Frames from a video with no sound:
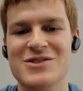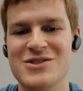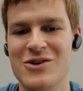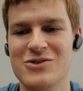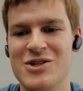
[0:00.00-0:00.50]

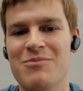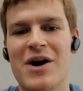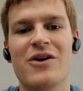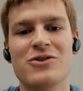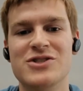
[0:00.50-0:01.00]
And so some of
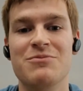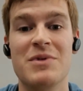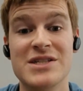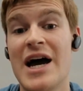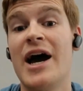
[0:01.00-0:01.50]
my other
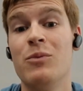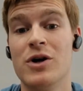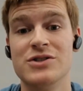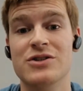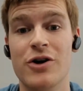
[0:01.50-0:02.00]
teammates had
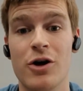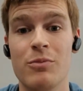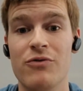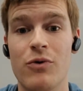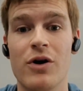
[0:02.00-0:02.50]
worked in
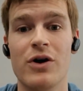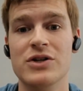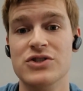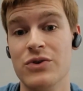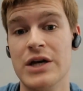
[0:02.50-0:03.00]
Dart before,
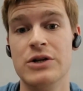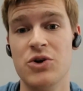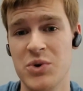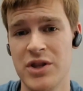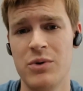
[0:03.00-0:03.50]
and so they
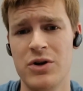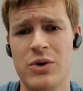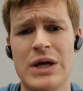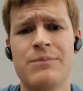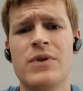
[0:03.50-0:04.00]
knew what they were
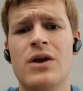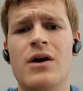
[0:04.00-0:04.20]
doing.